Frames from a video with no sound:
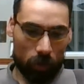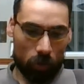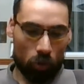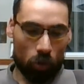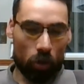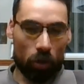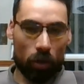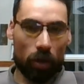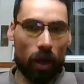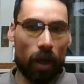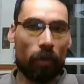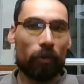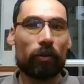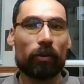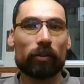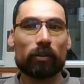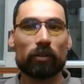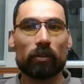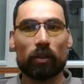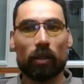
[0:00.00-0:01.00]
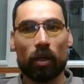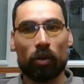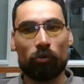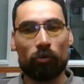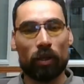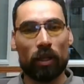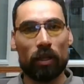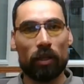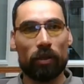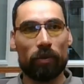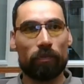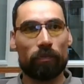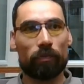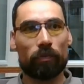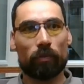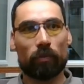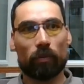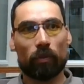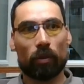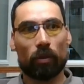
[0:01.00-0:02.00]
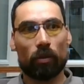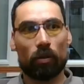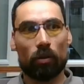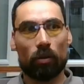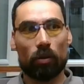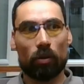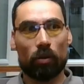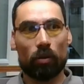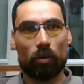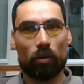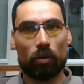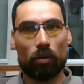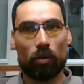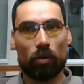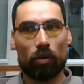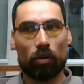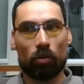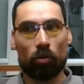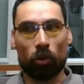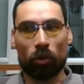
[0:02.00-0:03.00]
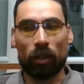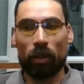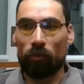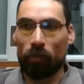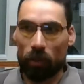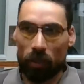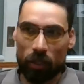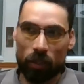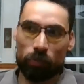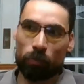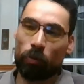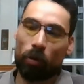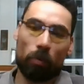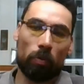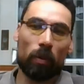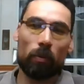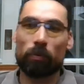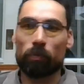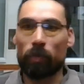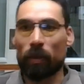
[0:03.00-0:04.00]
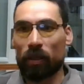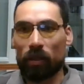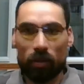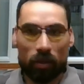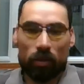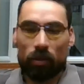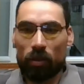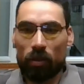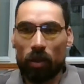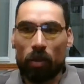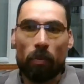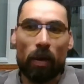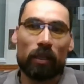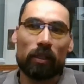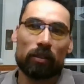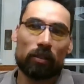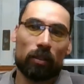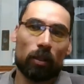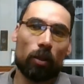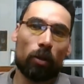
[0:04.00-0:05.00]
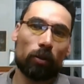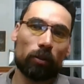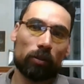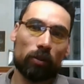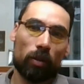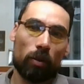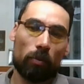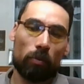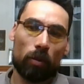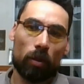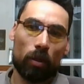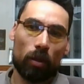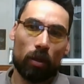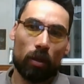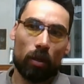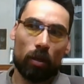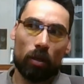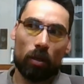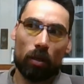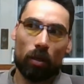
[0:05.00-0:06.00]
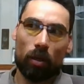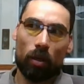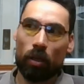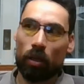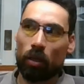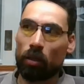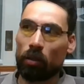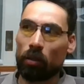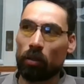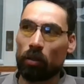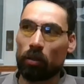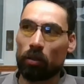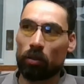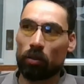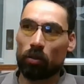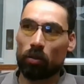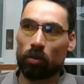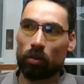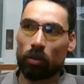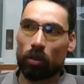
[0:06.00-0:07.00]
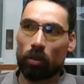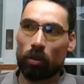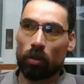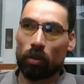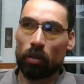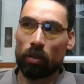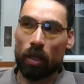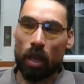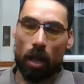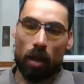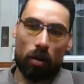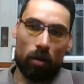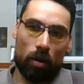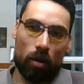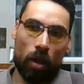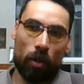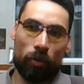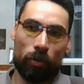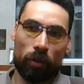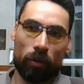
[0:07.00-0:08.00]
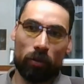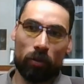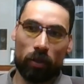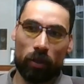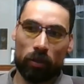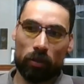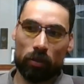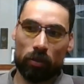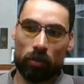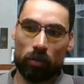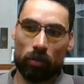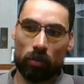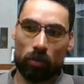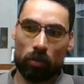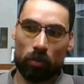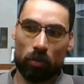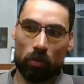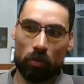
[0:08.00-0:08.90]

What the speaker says: Or others are really not having these problems, but the money still hurts them. And yeah, I think that's